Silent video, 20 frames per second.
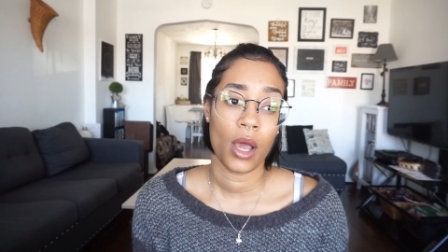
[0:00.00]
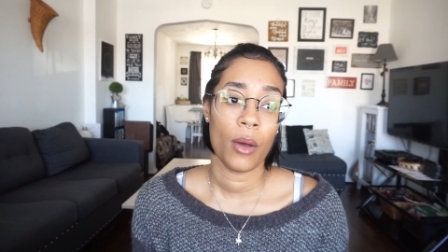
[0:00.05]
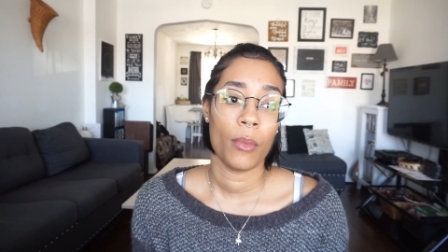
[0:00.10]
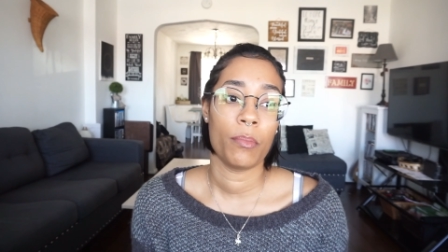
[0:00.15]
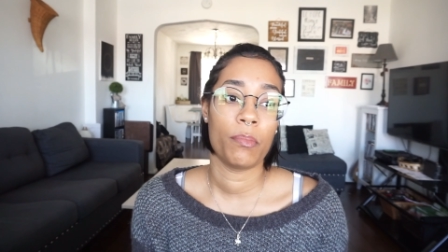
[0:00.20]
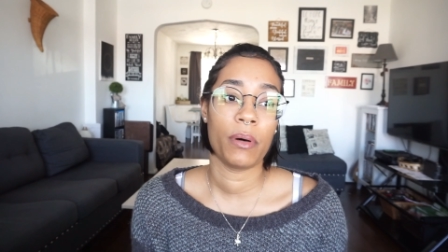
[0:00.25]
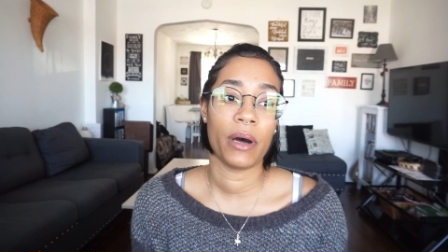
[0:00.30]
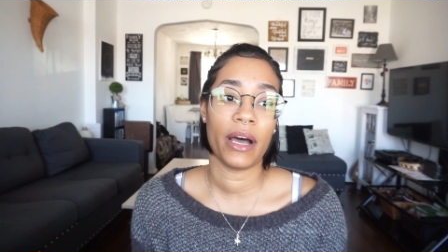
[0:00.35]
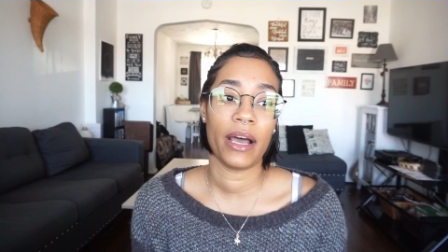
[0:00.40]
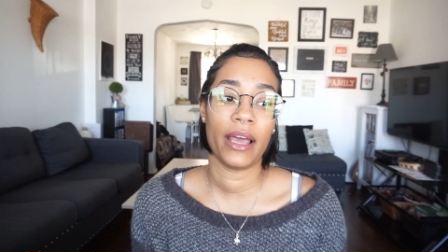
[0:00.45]

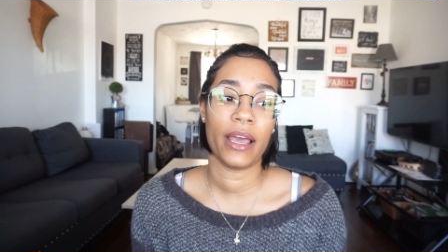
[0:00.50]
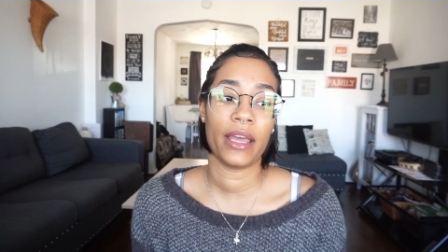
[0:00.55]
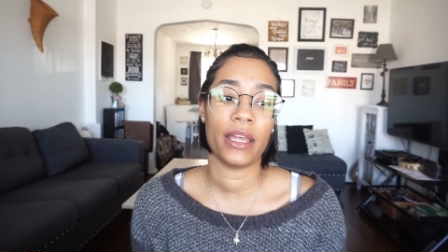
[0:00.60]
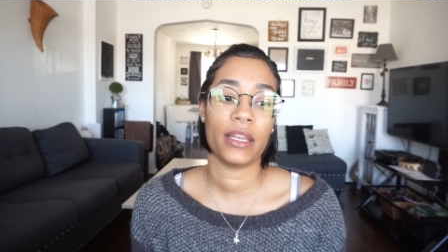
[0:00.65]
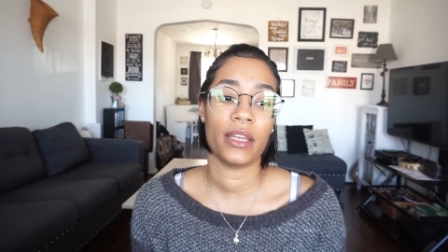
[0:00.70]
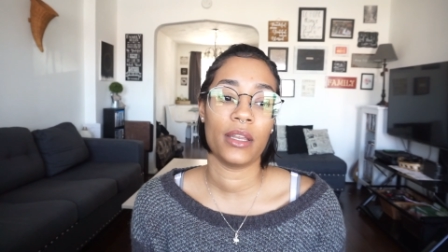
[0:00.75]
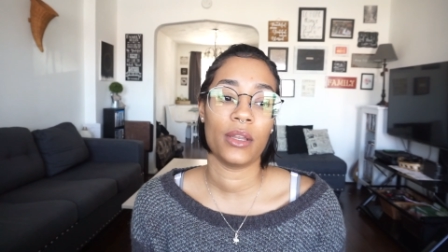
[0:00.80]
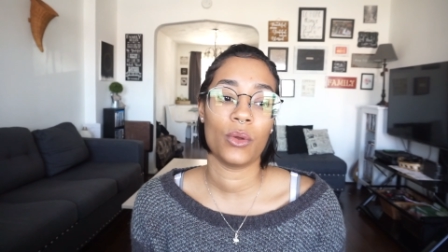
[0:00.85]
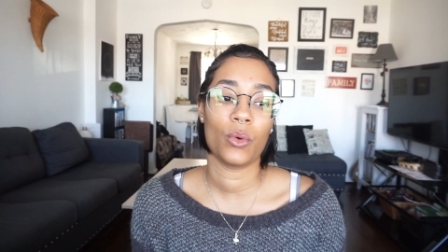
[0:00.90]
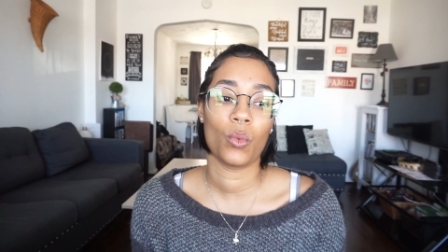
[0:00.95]

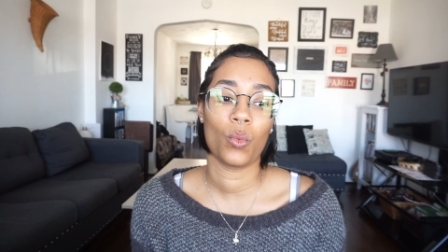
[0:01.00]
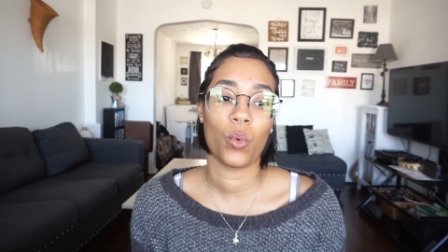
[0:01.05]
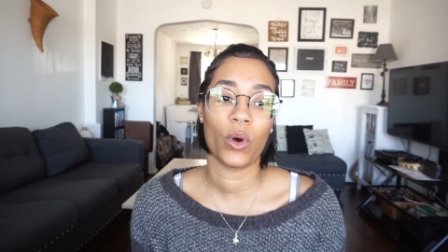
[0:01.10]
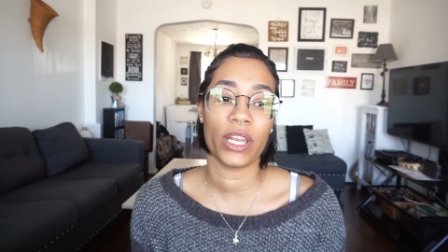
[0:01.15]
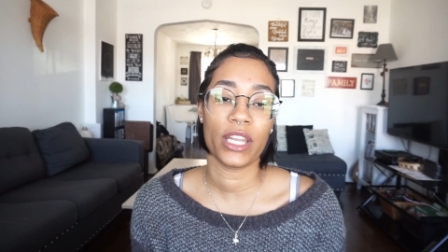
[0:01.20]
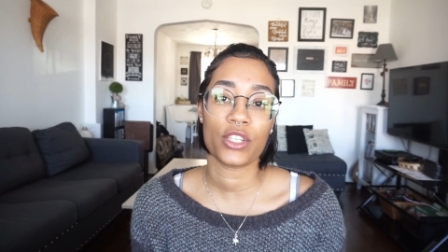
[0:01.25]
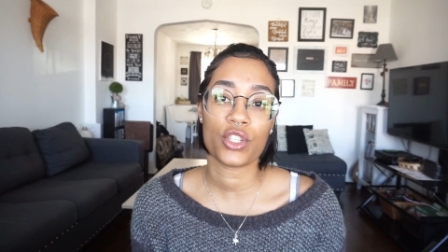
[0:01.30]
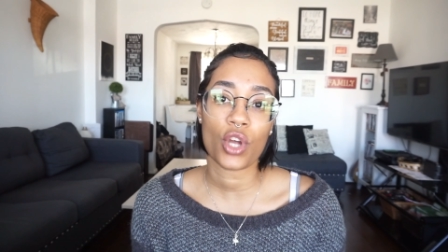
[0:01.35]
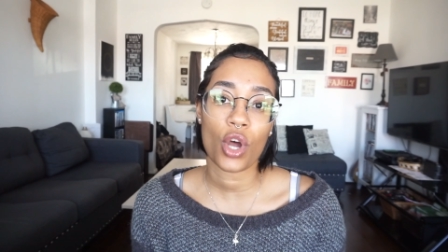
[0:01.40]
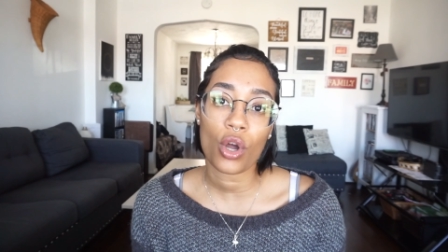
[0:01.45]
But
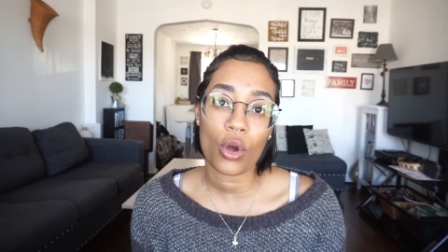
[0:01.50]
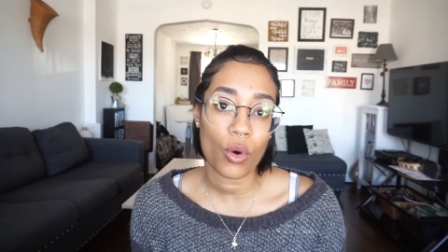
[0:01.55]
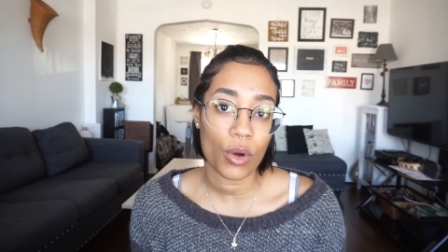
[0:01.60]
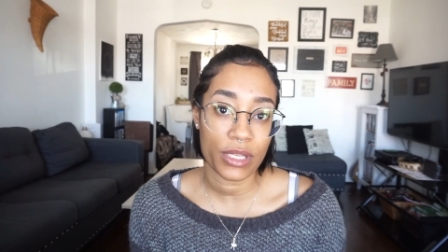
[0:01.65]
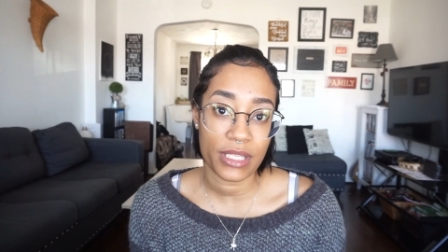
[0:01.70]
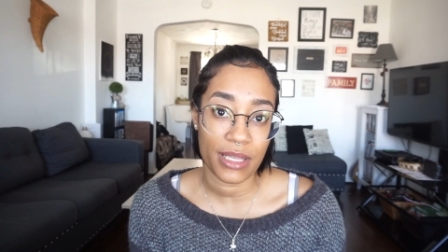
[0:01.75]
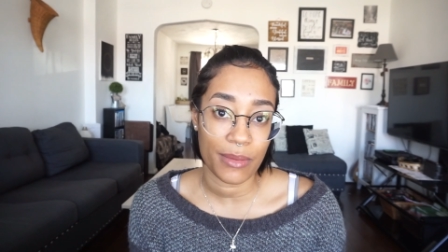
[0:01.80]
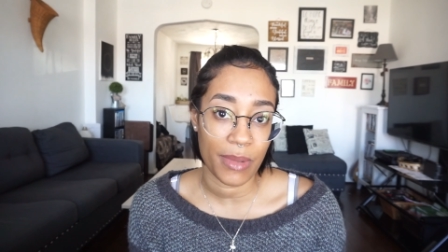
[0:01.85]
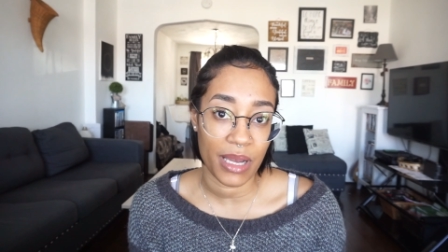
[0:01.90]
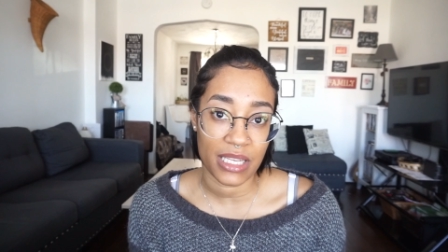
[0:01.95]
when it's all
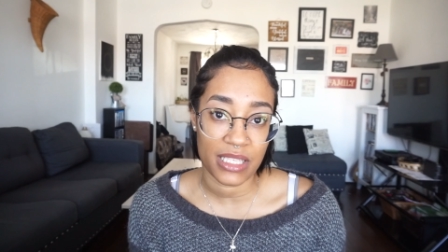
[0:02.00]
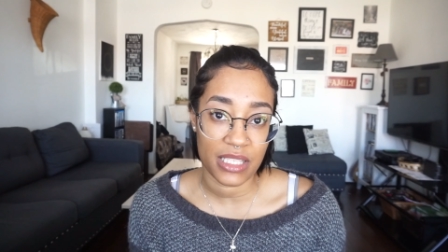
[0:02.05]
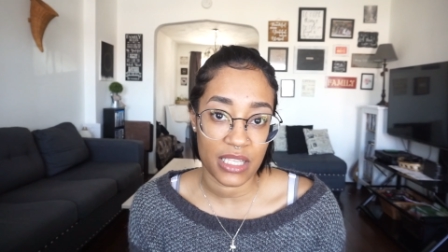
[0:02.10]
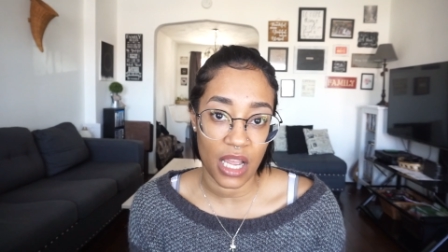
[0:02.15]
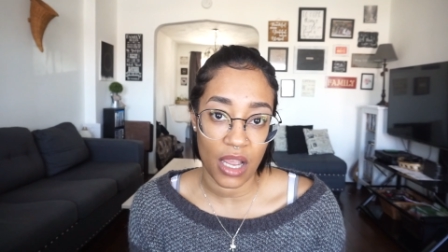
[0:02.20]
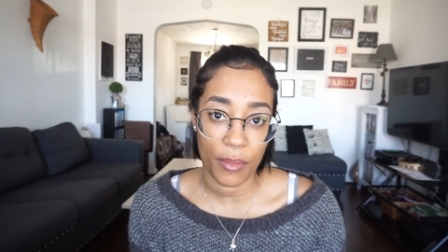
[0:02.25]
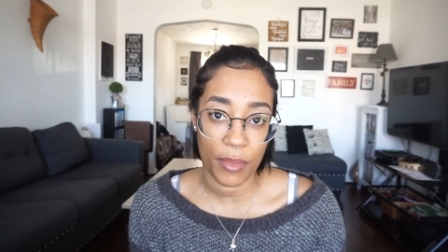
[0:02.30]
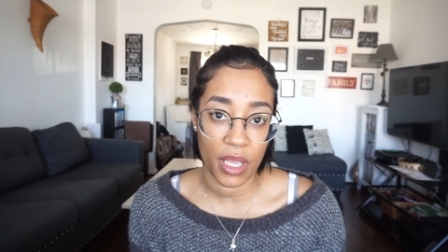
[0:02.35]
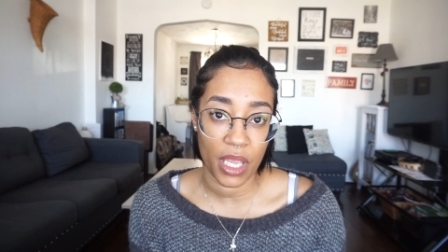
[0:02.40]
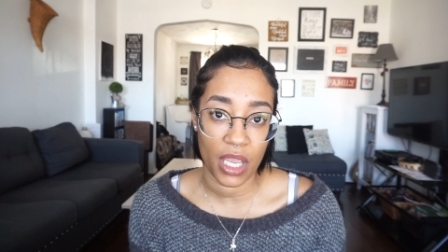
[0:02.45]
going to my
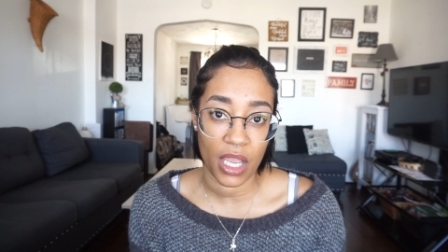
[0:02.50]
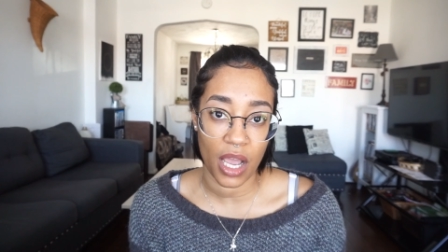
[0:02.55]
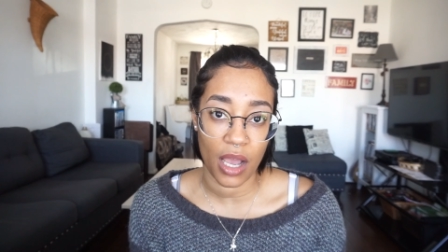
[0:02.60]
stomach,